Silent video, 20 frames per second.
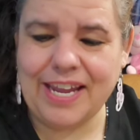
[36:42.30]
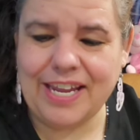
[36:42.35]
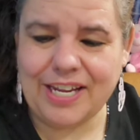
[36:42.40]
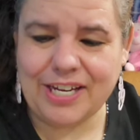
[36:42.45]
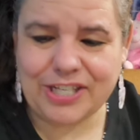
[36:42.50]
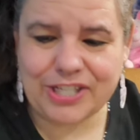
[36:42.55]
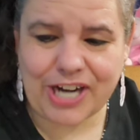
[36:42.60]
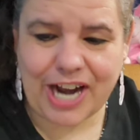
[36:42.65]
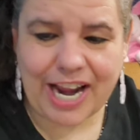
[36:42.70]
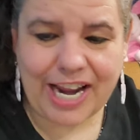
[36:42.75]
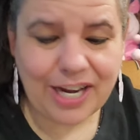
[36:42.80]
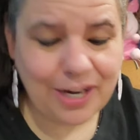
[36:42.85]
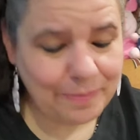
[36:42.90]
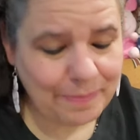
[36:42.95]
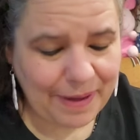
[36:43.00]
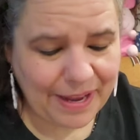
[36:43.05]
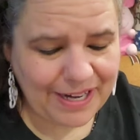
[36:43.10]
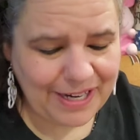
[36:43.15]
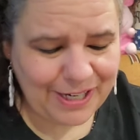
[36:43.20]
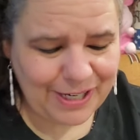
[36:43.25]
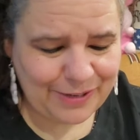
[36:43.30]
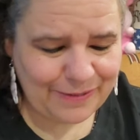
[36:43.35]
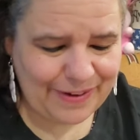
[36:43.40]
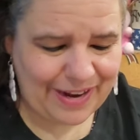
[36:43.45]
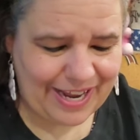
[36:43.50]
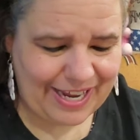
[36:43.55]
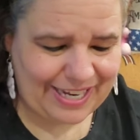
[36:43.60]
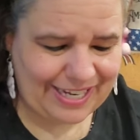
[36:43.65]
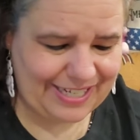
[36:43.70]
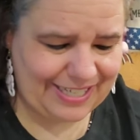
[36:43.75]
Your tray, your pen, and your
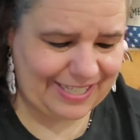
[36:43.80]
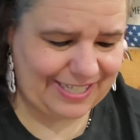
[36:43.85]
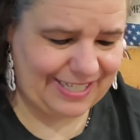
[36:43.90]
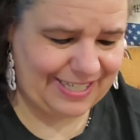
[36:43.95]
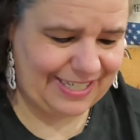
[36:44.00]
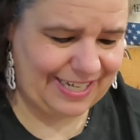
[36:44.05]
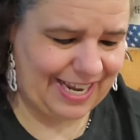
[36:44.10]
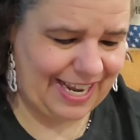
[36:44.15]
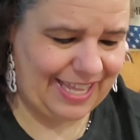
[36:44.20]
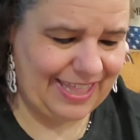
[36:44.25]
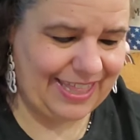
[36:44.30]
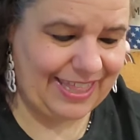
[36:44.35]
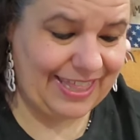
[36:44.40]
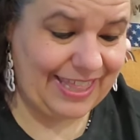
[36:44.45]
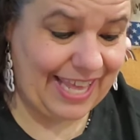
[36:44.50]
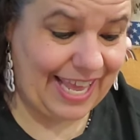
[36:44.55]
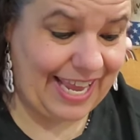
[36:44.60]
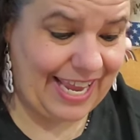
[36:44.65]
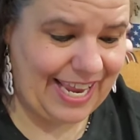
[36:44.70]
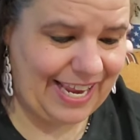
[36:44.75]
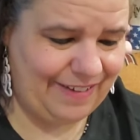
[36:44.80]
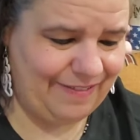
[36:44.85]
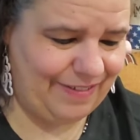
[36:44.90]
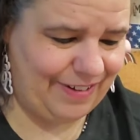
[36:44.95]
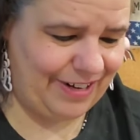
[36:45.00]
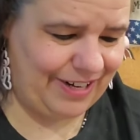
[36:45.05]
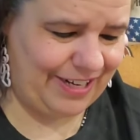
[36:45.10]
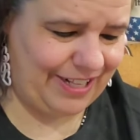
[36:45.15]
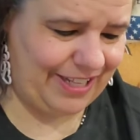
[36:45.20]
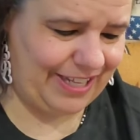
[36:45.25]
wax. And then
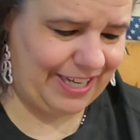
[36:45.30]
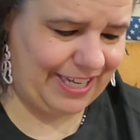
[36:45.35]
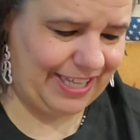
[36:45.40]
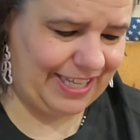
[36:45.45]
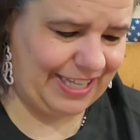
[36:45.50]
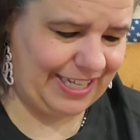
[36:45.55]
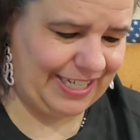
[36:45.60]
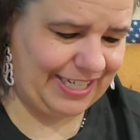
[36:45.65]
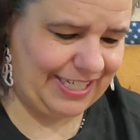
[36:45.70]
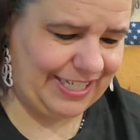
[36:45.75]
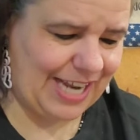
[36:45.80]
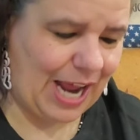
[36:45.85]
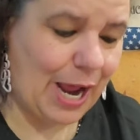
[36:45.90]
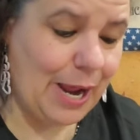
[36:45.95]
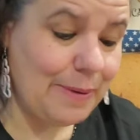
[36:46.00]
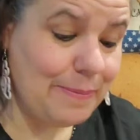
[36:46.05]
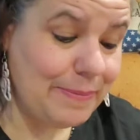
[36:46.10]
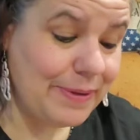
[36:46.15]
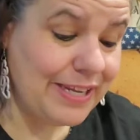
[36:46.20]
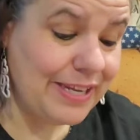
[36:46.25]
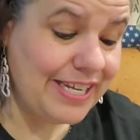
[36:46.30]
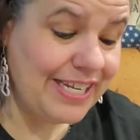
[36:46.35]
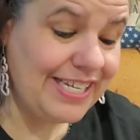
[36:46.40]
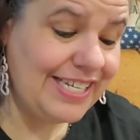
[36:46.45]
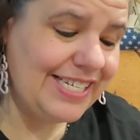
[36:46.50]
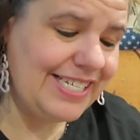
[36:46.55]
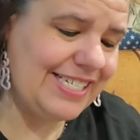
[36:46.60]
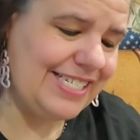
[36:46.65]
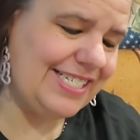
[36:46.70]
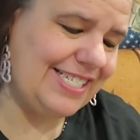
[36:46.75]
we're going to look at these
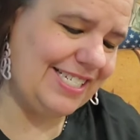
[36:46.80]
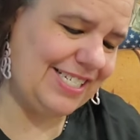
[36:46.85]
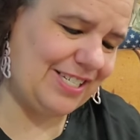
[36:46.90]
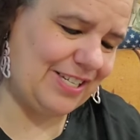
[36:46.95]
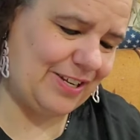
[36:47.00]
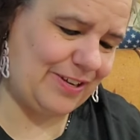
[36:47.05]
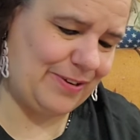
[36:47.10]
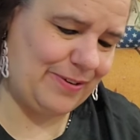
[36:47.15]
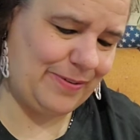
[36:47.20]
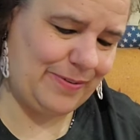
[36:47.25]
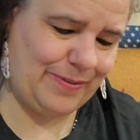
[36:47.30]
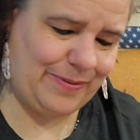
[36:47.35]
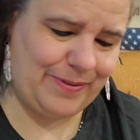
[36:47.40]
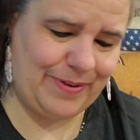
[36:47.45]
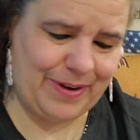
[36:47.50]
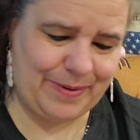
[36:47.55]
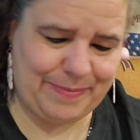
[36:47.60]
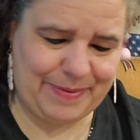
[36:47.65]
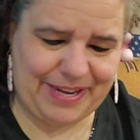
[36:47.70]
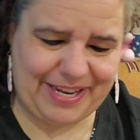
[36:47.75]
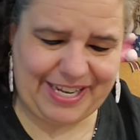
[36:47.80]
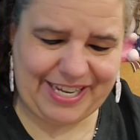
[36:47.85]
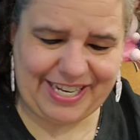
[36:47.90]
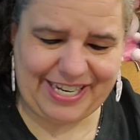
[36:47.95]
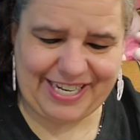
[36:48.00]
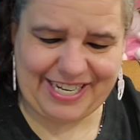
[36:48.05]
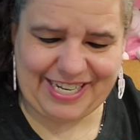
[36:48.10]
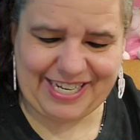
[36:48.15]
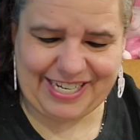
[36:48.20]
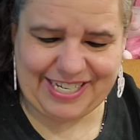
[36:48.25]
diamonds. Oh, oh my
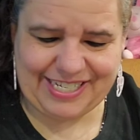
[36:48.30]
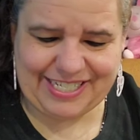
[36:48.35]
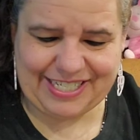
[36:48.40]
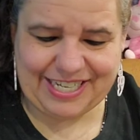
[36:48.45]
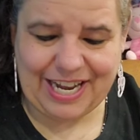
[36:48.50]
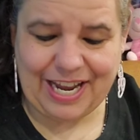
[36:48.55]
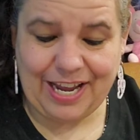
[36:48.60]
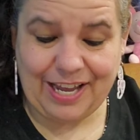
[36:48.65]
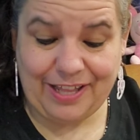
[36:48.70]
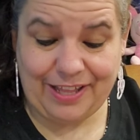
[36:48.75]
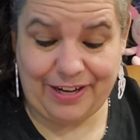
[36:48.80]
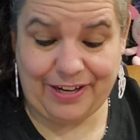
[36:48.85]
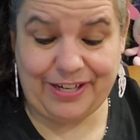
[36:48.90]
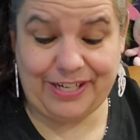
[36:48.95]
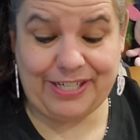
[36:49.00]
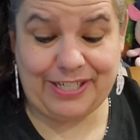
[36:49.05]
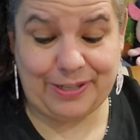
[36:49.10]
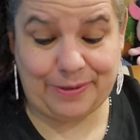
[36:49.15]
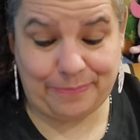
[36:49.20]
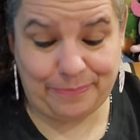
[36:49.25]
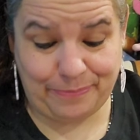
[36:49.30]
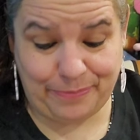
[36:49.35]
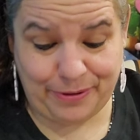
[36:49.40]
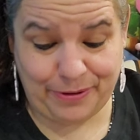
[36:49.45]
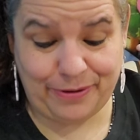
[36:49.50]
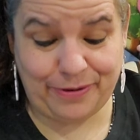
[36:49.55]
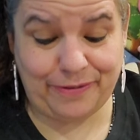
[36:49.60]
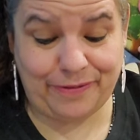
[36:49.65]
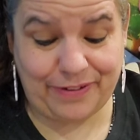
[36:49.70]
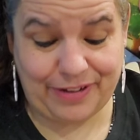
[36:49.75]
goodness. There's some
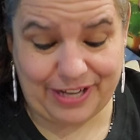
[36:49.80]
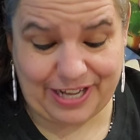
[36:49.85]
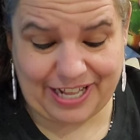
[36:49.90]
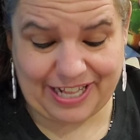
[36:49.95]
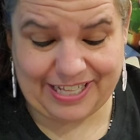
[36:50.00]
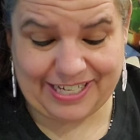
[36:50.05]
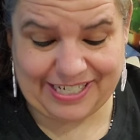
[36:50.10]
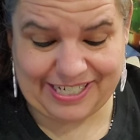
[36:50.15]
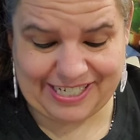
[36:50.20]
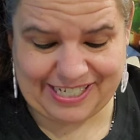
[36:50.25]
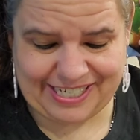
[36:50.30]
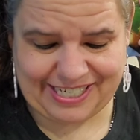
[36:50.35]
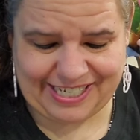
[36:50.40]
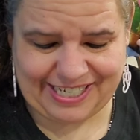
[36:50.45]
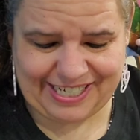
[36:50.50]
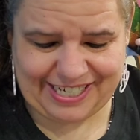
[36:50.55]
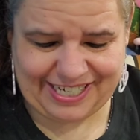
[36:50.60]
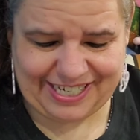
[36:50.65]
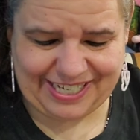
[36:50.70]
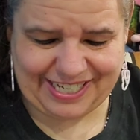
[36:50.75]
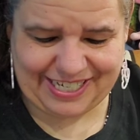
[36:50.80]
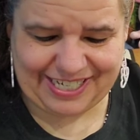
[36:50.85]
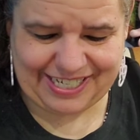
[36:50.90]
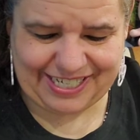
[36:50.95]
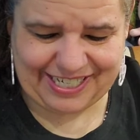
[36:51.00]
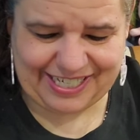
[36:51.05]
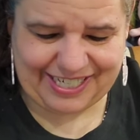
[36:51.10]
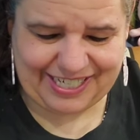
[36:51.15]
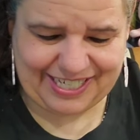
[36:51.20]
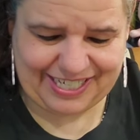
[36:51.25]
beautiful colors in
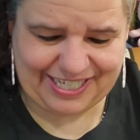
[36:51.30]
here.